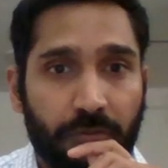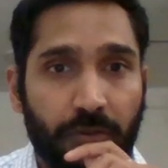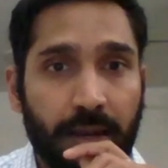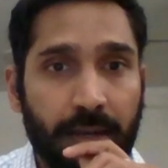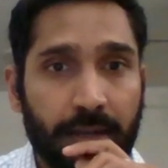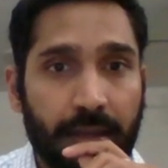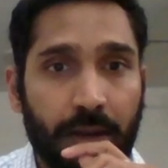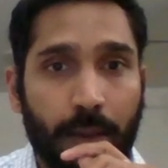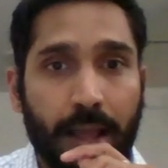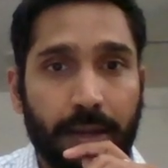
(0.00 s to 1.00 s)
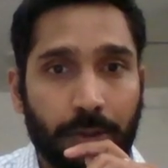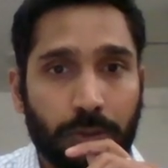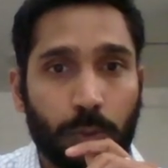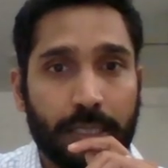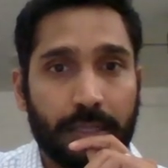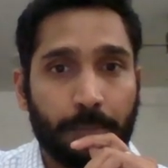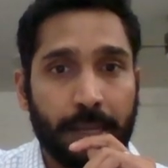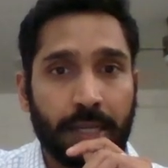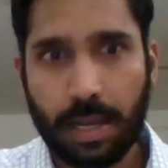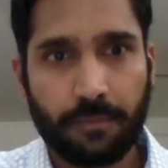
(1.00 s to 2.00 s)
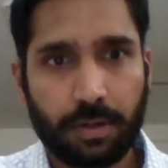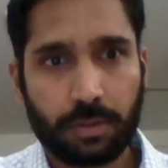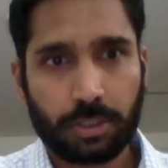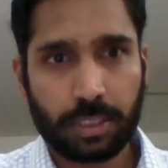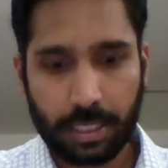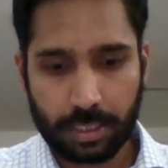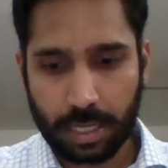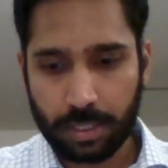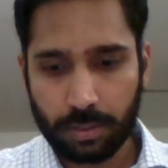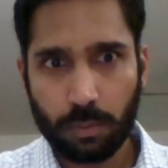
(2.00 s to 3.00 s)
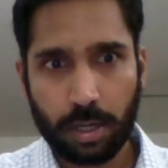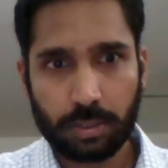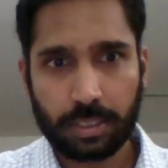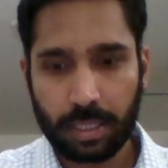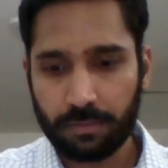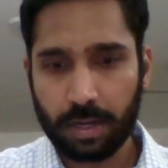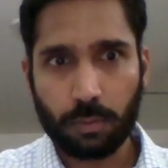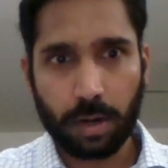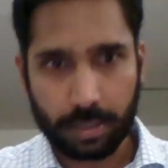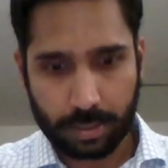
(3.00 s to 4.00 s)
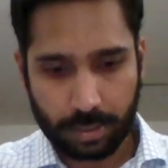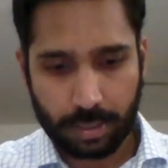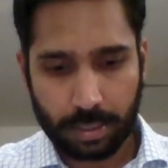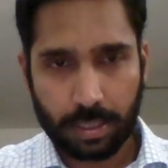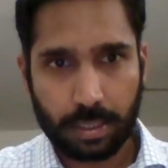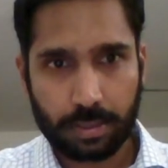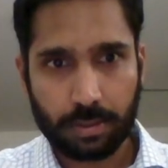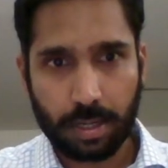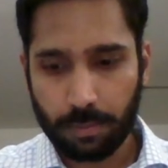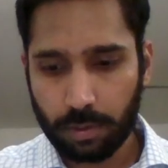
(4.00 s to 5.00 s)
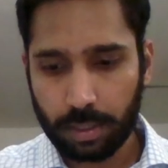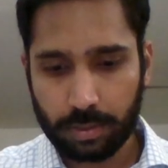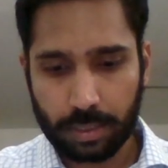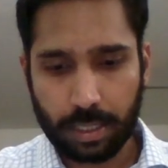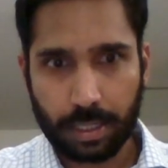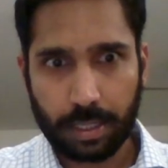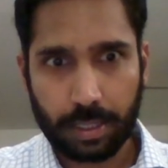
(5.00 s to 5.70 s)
fill null values with the mean. After those changes, I do want to see if that works. So I'm going to say